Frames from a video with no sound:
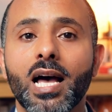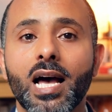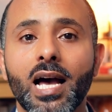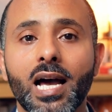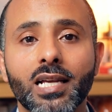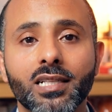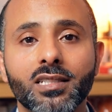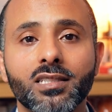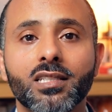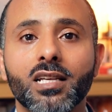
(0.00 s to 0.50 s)

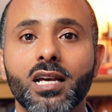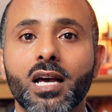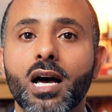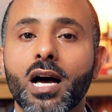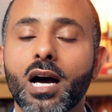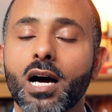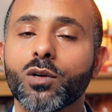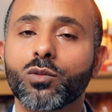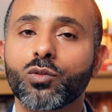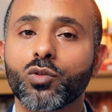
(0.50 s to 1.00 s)
And
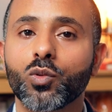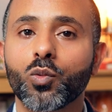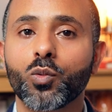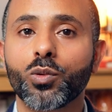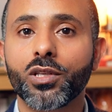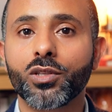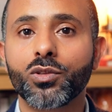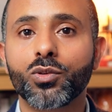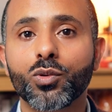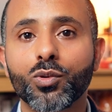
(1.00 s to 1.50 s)
how do
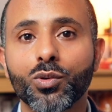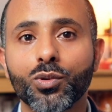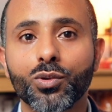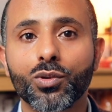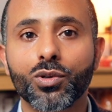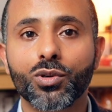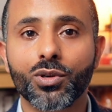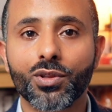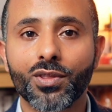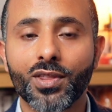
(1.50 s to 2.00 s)
we
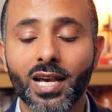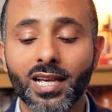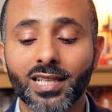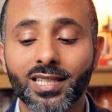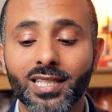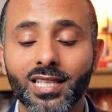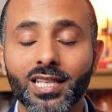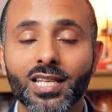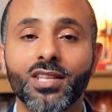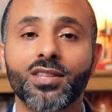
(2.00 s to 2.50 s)
do
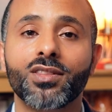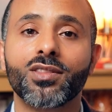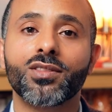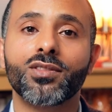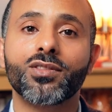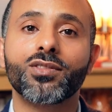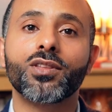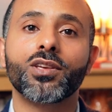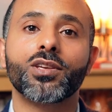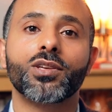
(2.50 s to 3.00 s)
that
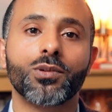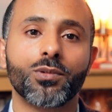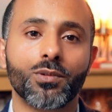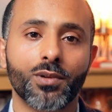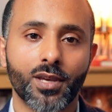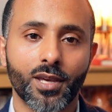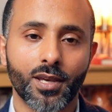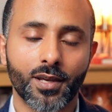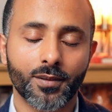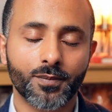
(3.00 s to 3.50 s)
in the
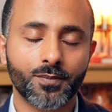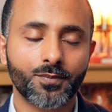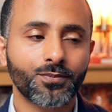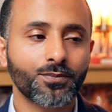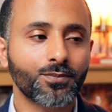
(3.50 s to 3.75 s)
UK?